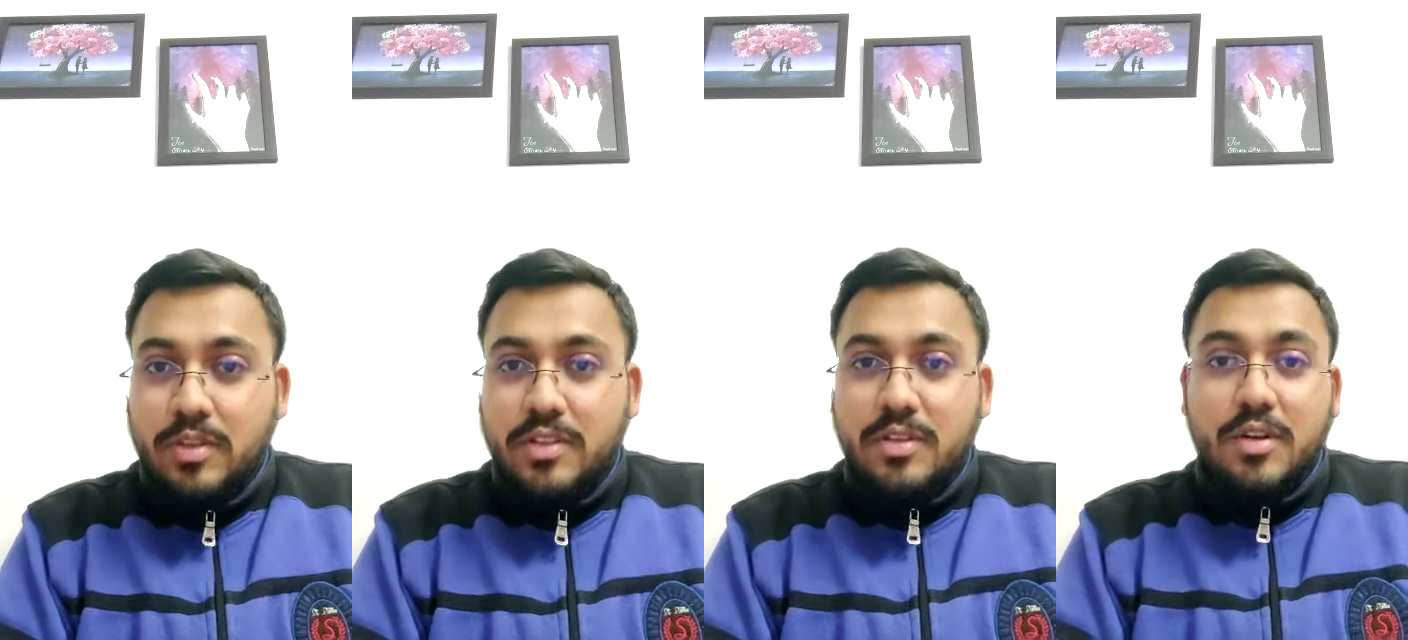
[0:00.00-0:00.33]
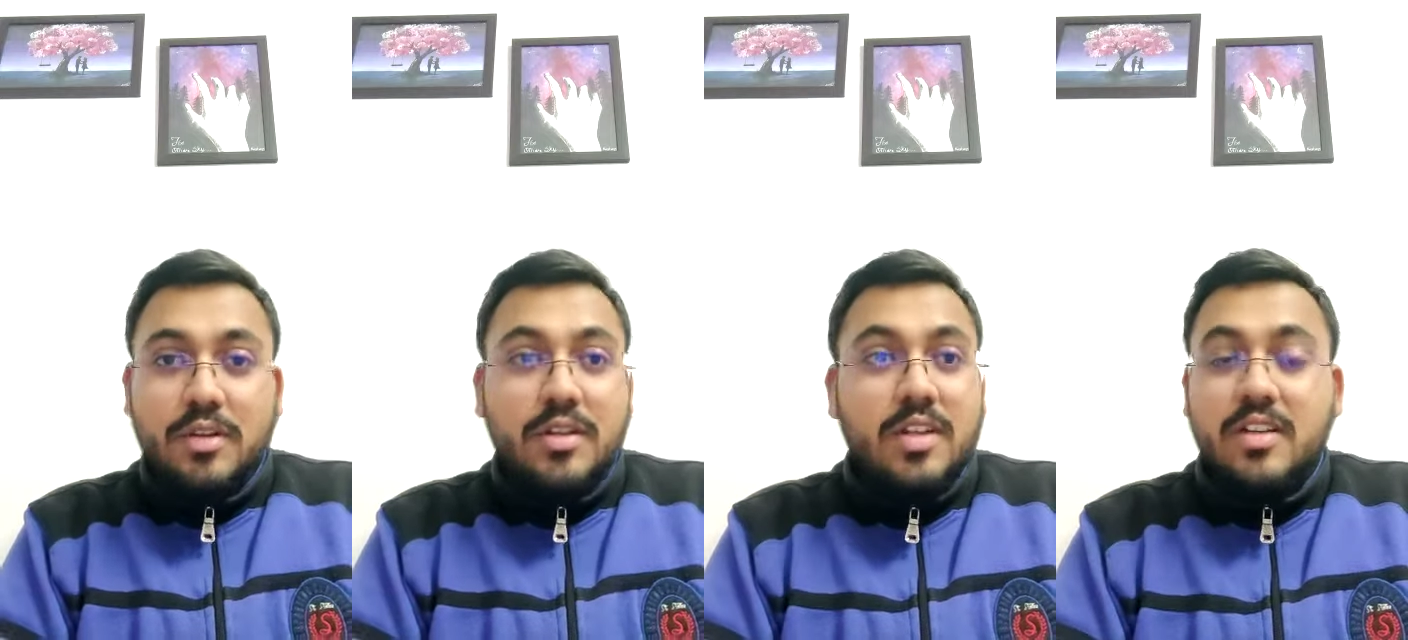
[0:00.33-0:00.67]
you
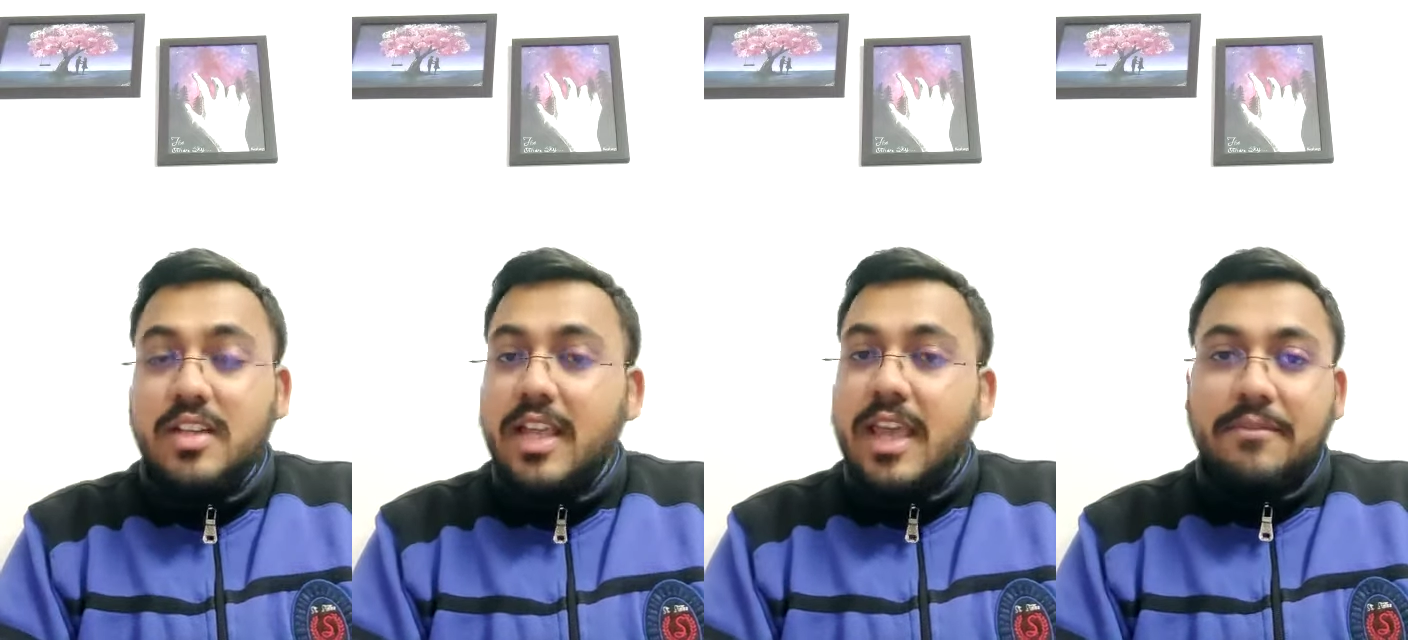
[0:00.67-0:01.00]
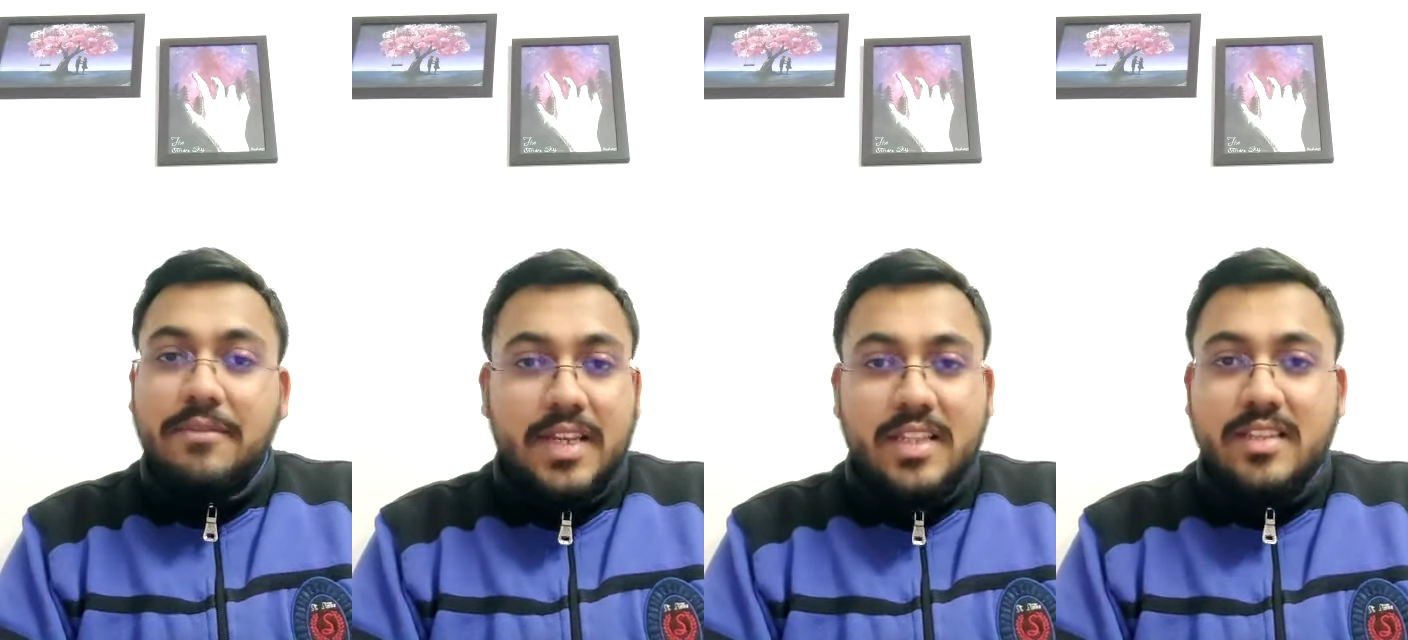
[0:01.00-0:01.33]
got to learn
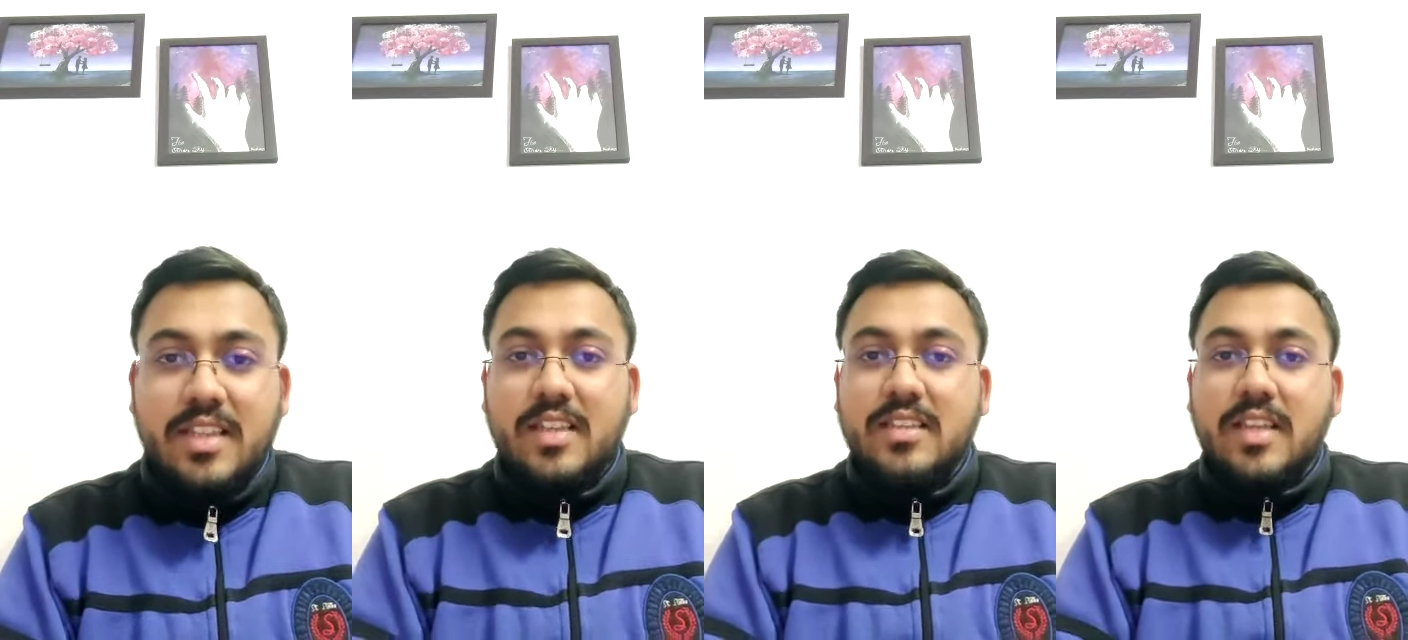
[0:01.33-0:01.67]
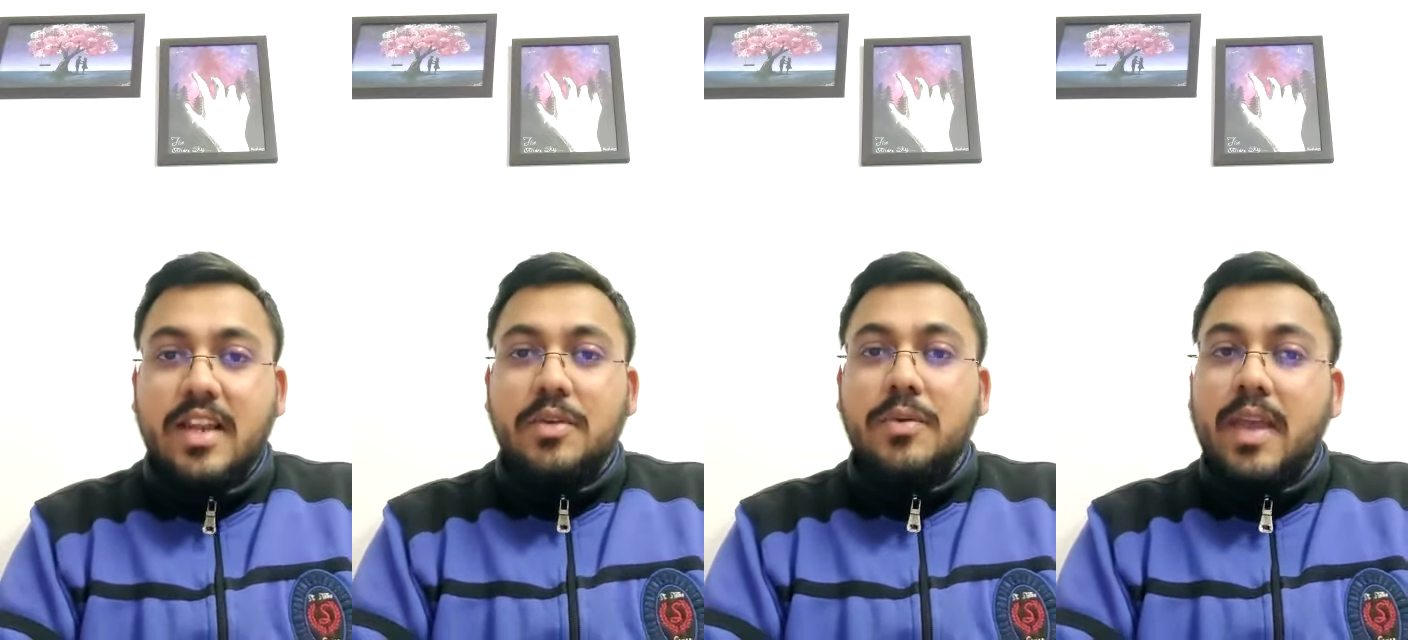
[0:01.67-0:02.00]
everything
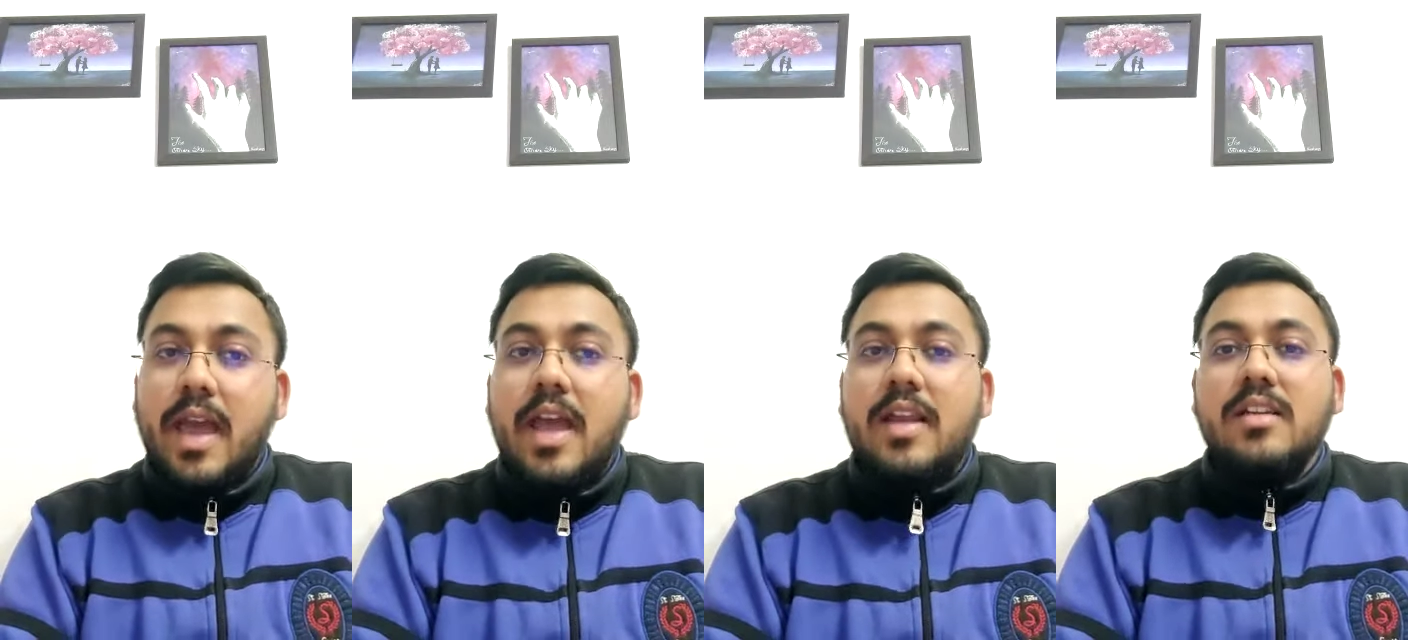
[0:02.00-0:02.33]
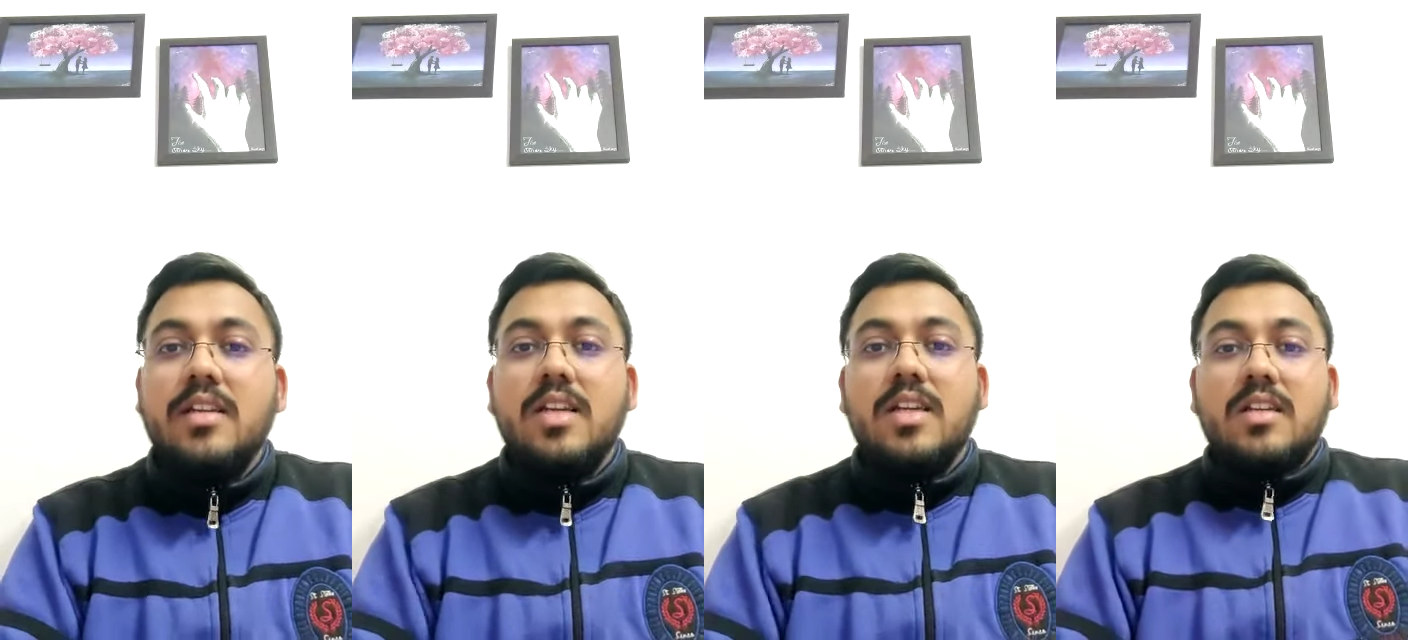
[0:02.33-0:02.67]
that you can.